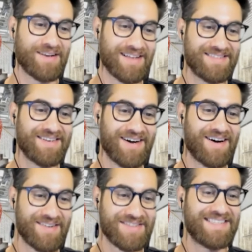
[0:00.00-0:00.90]
not to
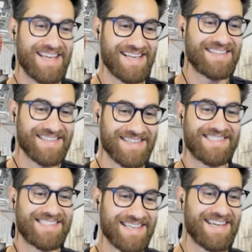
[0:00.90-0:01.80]
undertake
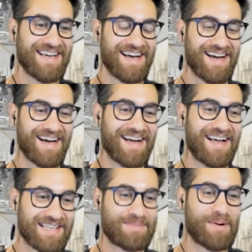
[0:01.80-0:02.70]
this uh,
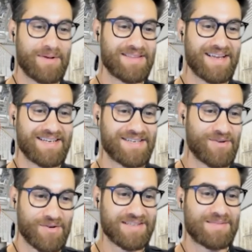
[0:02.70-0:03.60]
experimentation
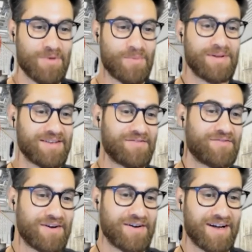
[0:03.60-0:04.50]
or this moment of
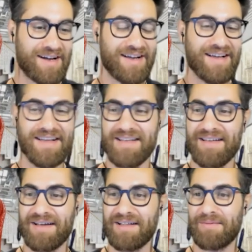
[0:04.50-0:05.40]
uh, uh,
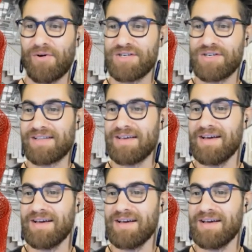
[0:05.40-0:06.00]
the project.